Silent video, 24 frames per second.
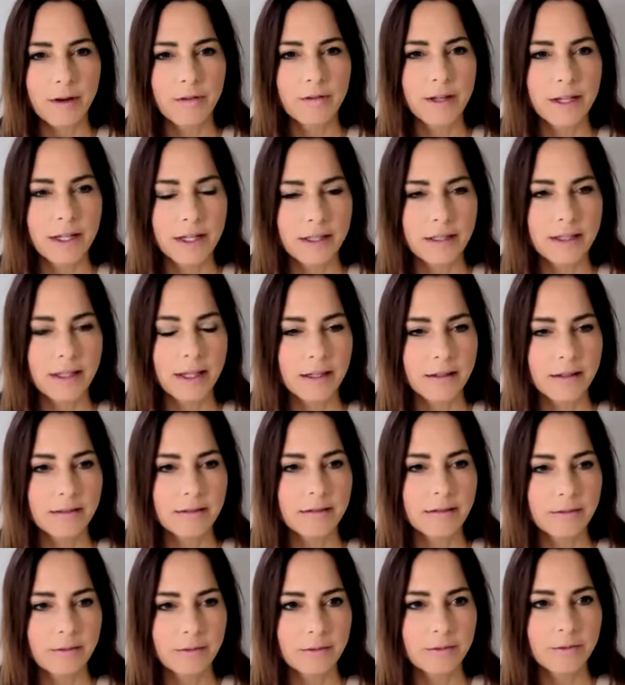of it that
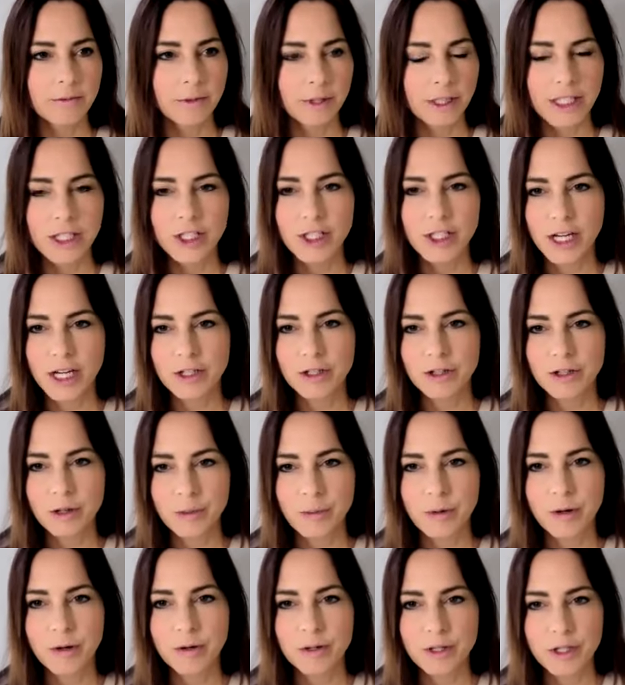really changed your
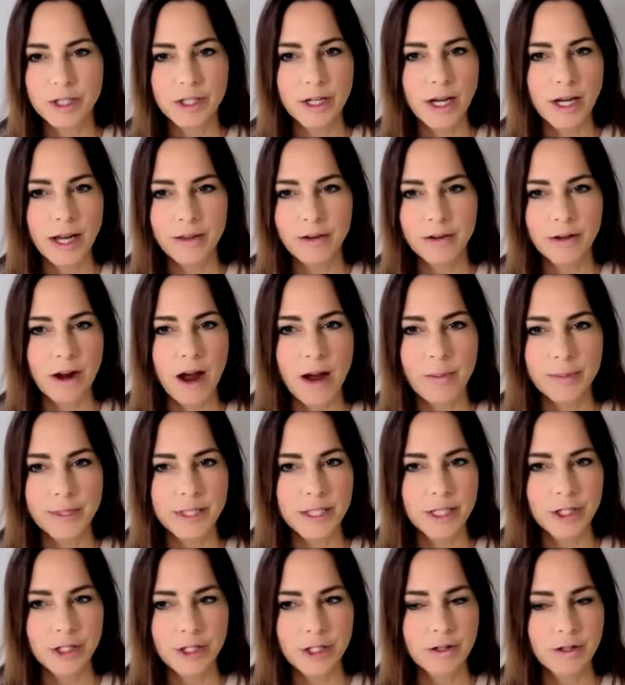approach to either
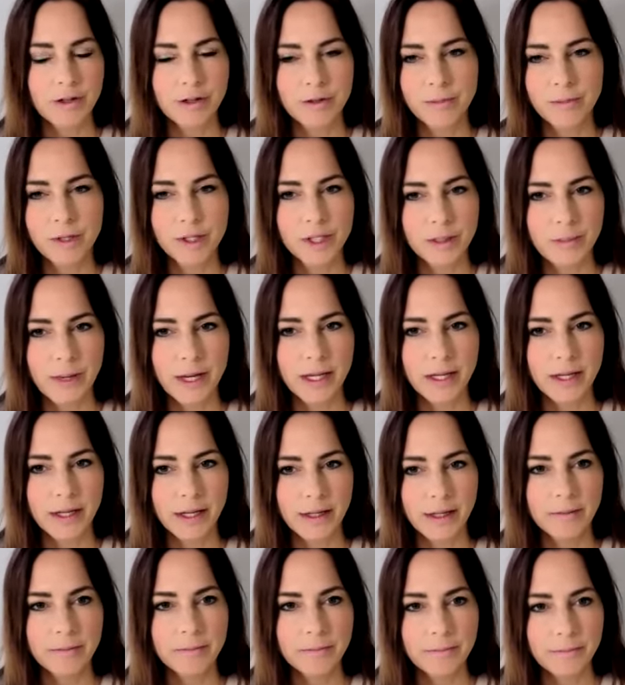composition or music
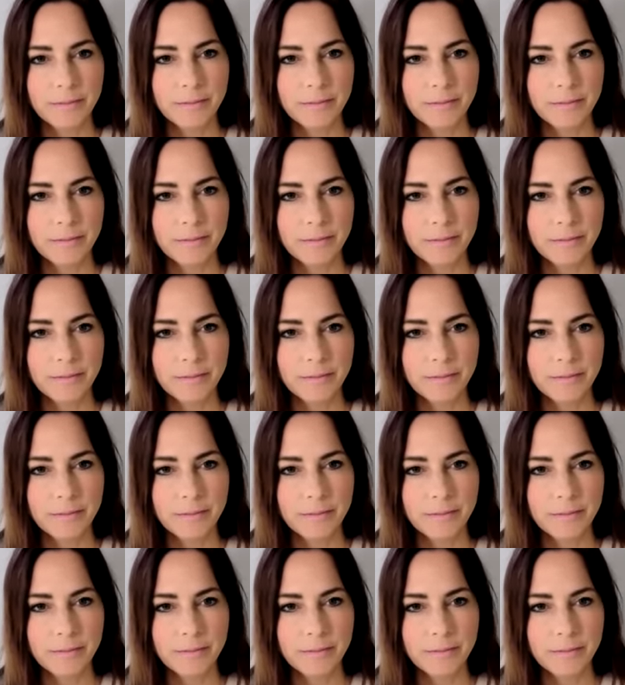making?